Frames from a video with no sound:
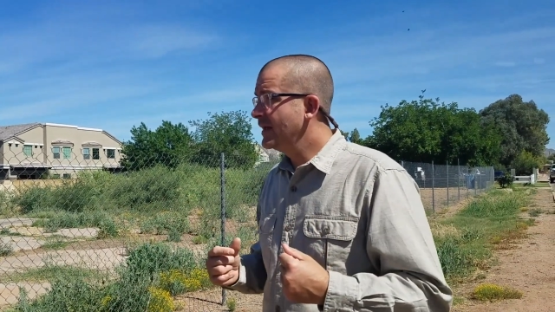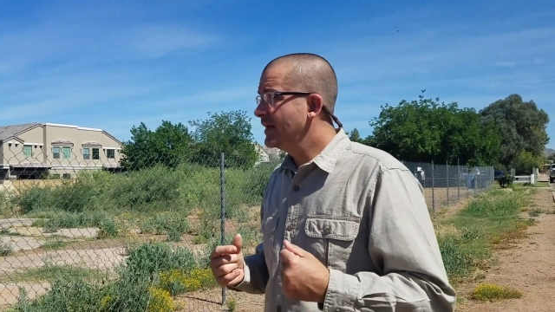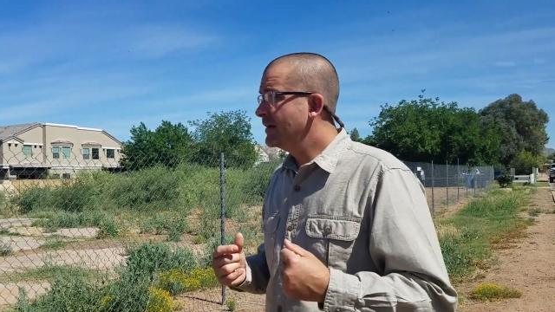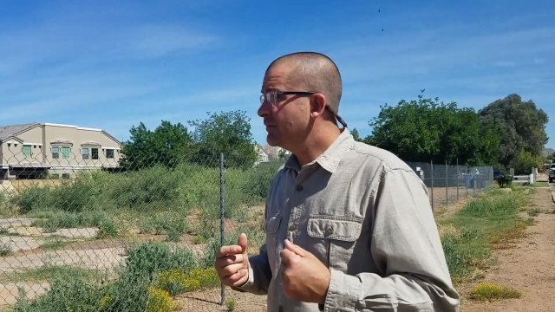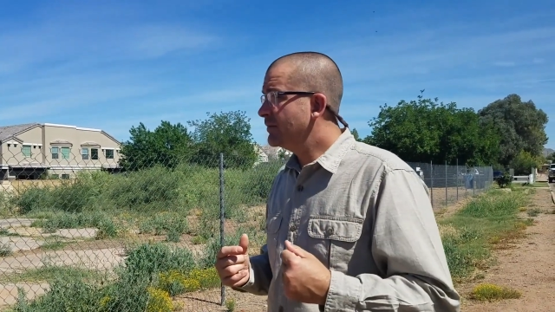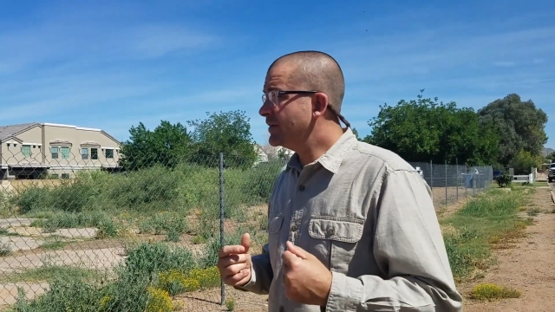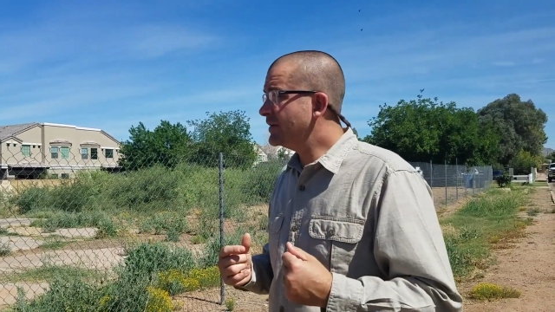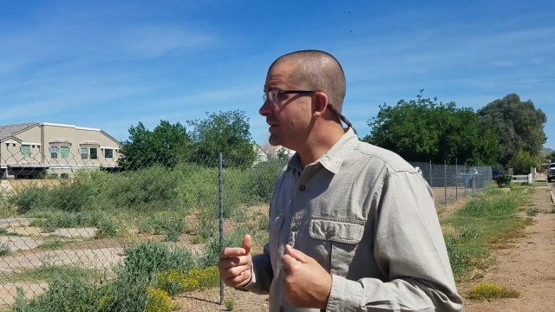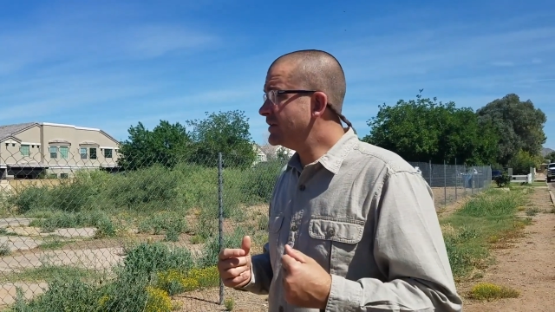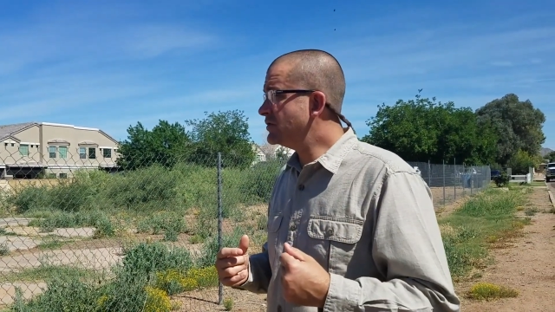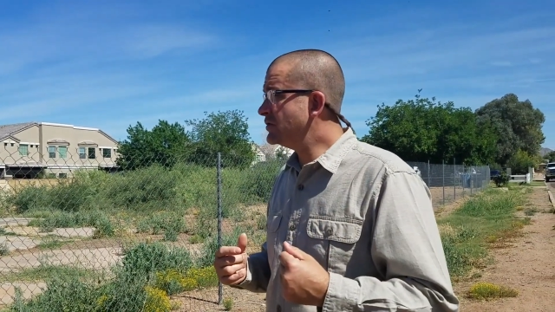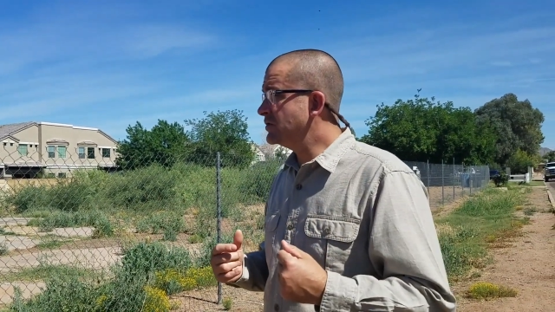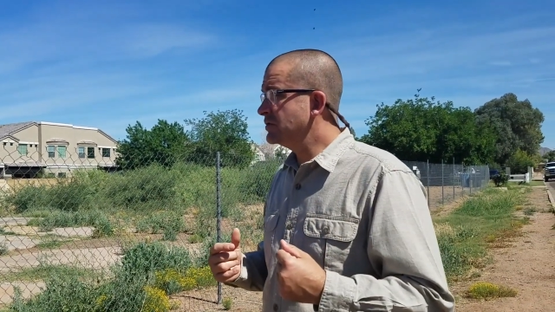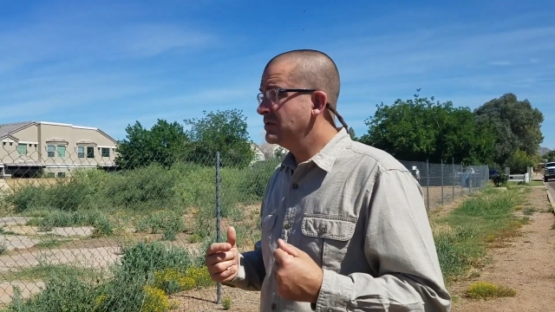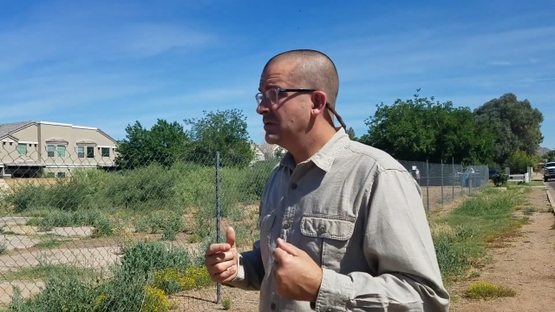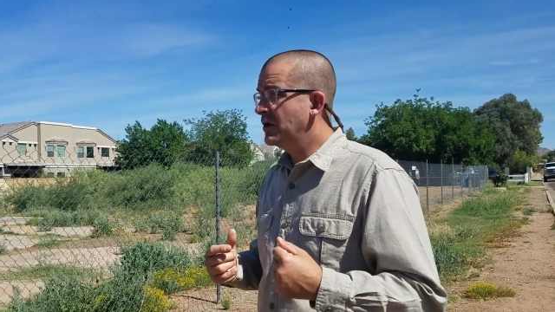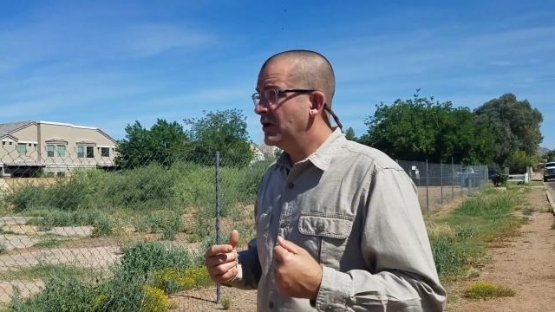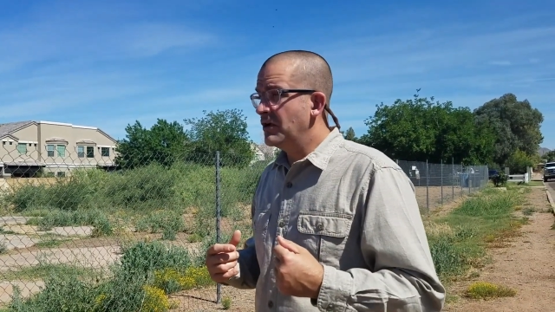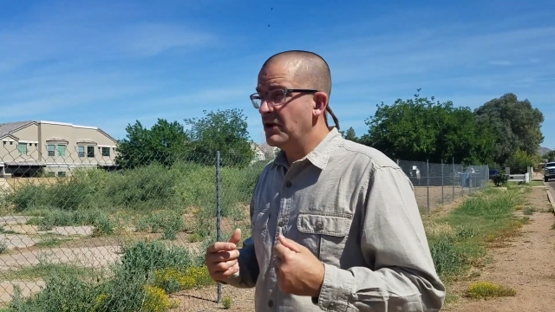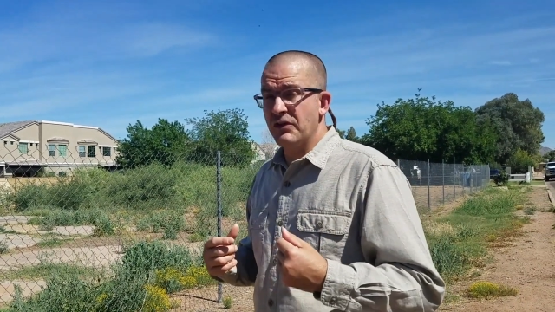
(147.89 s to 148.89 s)
But there's
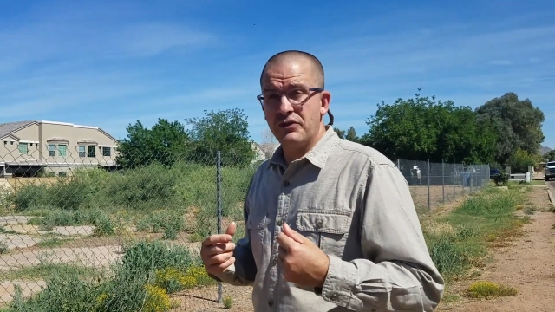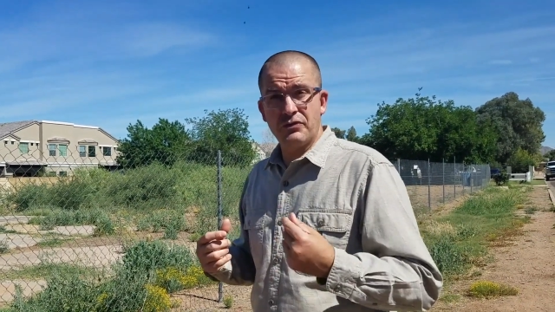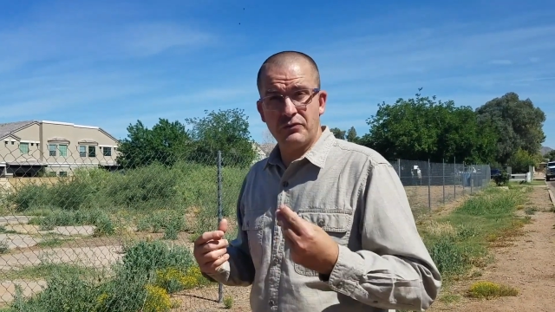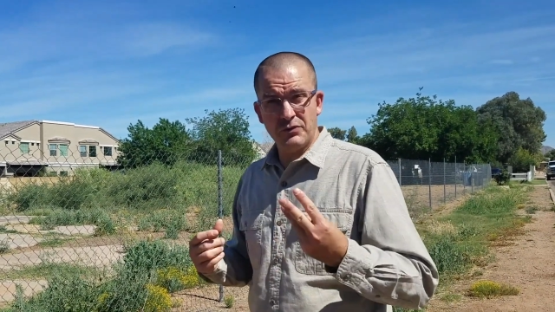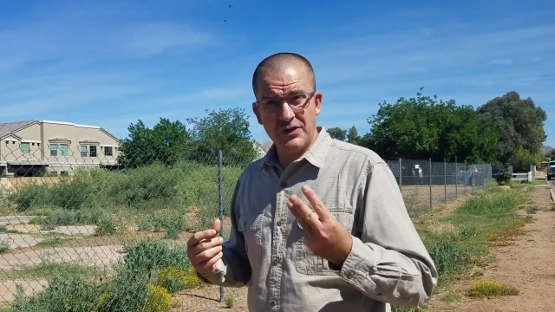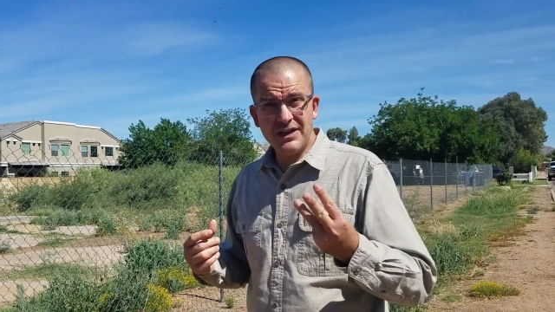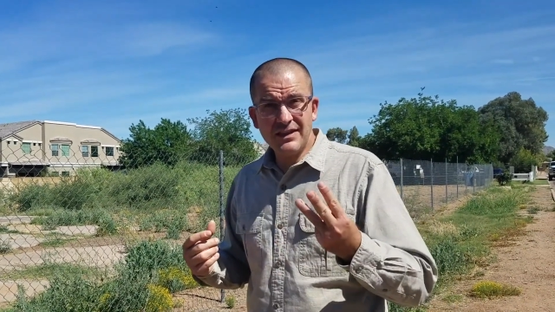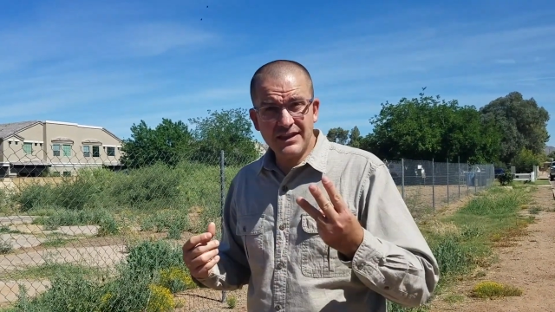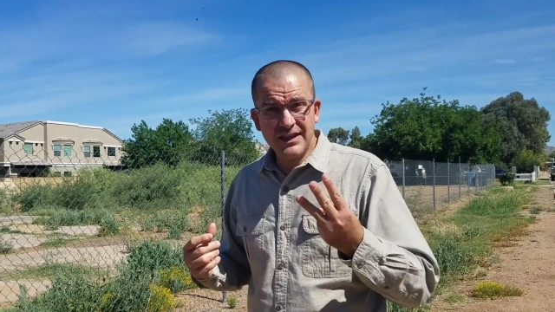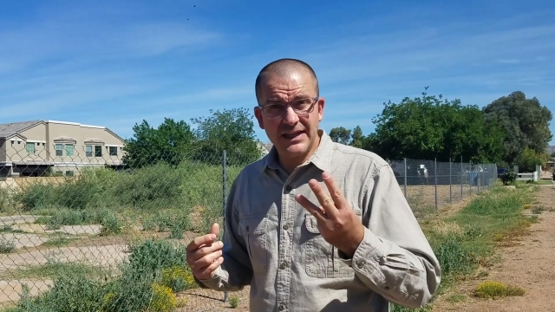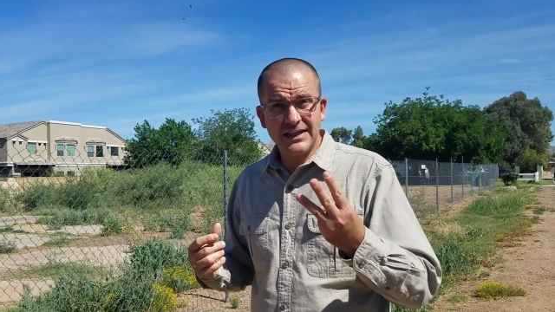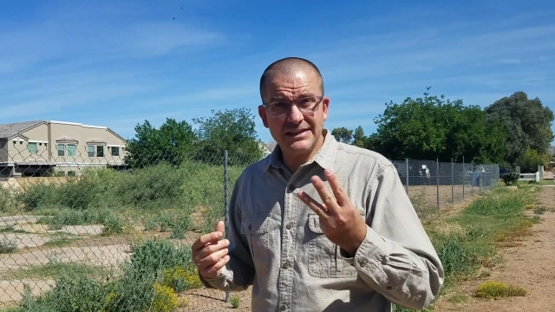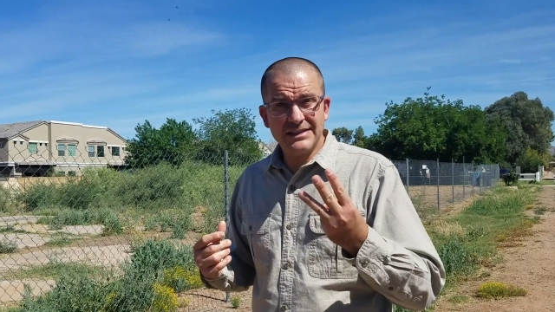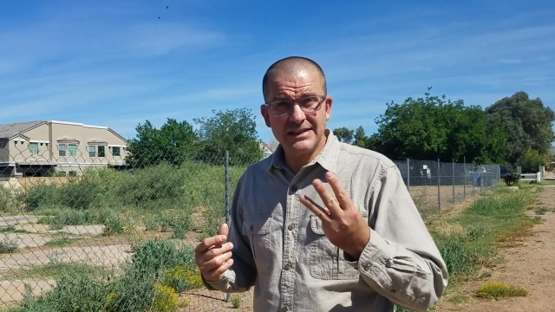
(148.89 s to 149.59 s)
three things